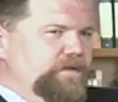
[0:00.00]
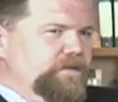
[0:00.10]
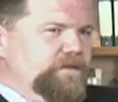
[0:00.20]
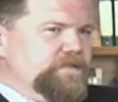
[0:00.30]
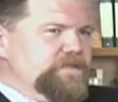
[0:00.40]

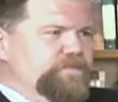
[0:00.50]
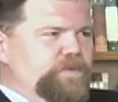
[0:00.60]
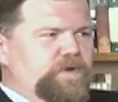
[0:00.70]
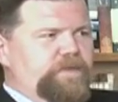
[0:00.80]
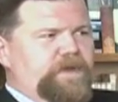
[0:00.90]
This is a
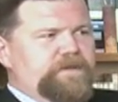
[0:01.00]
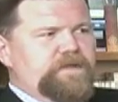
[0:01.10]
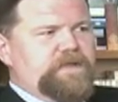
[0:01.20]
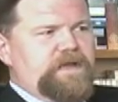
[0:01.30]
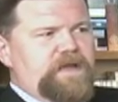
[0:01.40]
book about the
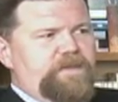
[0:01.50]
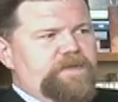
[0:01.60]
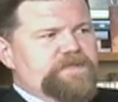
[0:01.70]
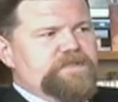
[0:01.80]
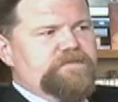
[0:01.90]

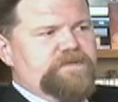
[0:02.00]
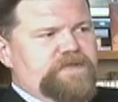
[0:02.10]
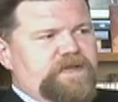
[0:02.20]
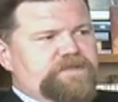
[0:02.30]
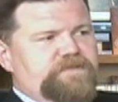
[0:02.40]
dynamics of
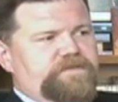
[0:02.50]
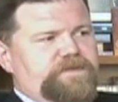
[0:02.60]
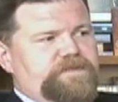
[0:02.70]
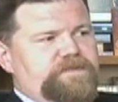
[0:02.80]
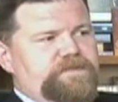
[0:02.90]

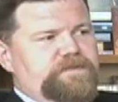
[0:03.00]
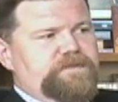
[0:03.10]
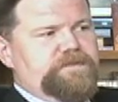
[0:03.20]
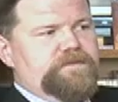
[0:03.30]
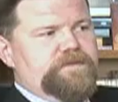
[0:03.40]
catastrophes.
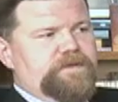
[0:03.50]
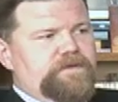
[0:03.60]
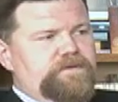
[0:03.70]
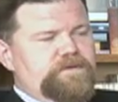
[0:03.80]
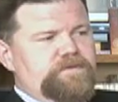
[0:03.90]

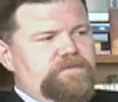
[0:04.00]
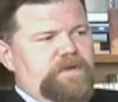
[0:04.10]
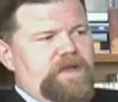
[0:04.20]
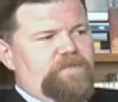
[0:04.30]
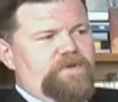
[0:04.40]
Could you
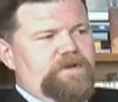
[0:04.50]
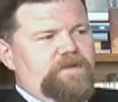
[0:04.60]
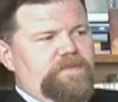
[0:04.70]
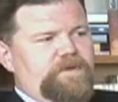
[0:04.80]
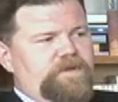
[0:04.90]
elaborate a
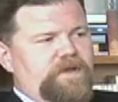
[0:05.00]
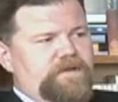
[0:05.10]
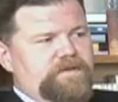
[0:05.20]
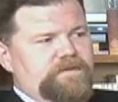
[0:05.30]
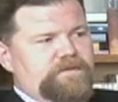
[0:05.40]
little bit on that?